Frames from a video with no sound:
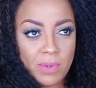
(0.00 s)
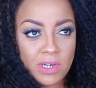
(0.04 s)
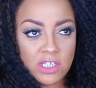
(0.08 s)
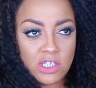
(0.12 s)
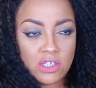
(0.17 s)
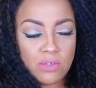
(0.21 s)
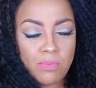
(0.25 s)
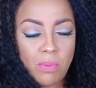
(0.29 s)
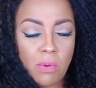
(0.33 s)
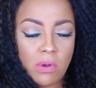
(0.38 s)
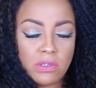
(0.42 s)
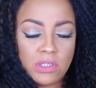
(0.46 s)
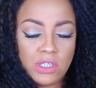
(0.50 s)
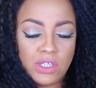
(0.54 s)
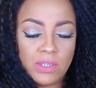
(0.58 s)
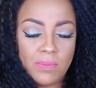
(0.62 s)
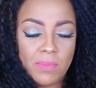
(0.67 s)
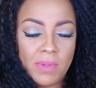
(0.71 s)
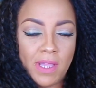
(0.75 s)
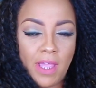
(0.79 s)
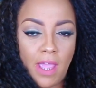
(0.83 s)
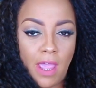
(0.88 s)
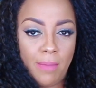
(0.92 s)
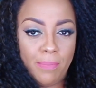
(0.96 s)
but it's supposed to
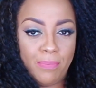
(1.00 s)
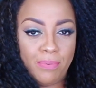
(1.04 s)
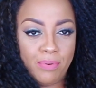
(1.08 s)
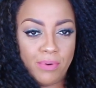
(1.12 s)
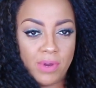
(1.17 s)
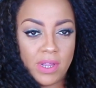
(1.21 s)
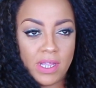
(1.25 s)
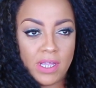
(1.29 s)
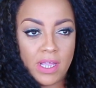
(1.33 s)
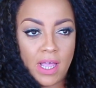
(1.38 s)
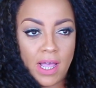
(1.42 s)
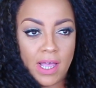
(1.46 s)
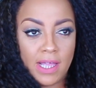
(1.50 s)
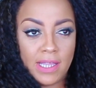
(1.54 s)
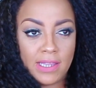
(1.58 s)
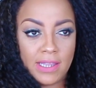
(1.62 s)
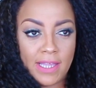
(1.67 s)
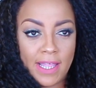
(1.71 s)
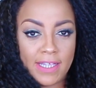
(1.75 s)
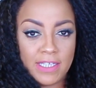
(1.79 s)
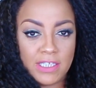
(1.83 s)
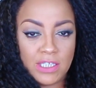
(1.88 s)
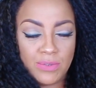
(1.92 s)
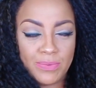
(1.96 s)
be a pre-cut
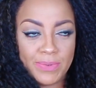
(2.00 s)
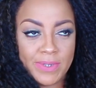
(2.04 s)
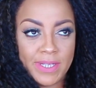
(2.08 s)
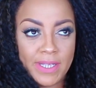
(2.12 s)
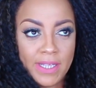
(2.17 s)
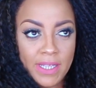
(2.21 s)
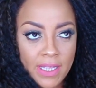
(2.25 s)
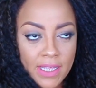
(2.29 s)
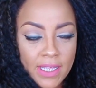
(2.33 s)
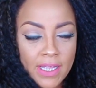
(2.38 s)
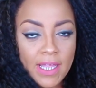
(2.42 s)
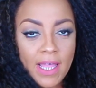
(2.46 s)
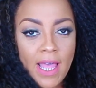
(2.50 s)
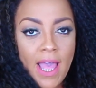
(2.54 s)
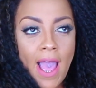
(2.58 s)
lace wig.